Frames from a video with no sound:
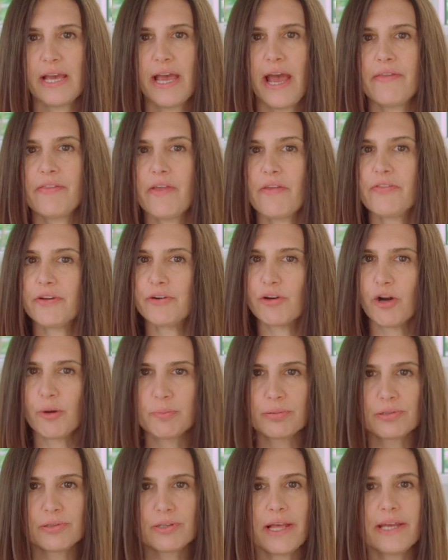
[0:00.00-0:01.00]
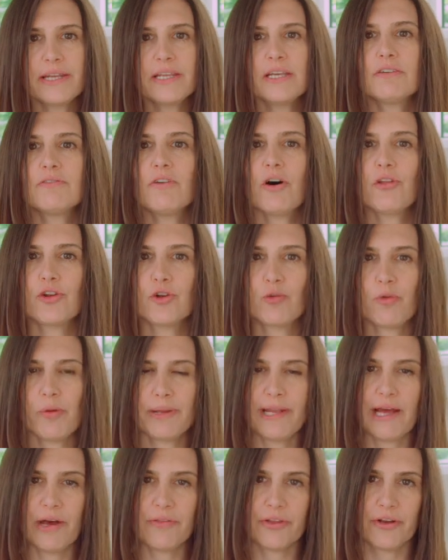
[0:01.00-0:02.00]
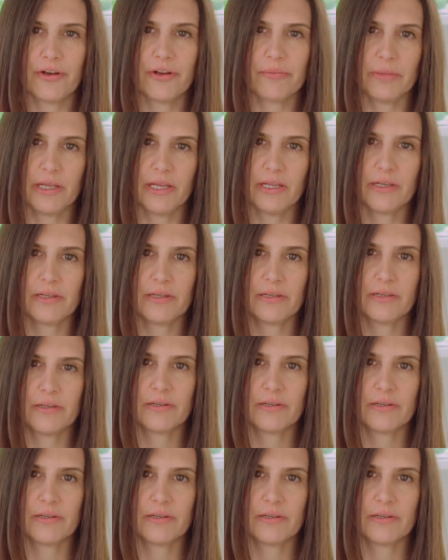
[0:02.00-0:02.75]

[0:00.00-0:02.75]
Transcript: and that there are plenty of other women out there to meet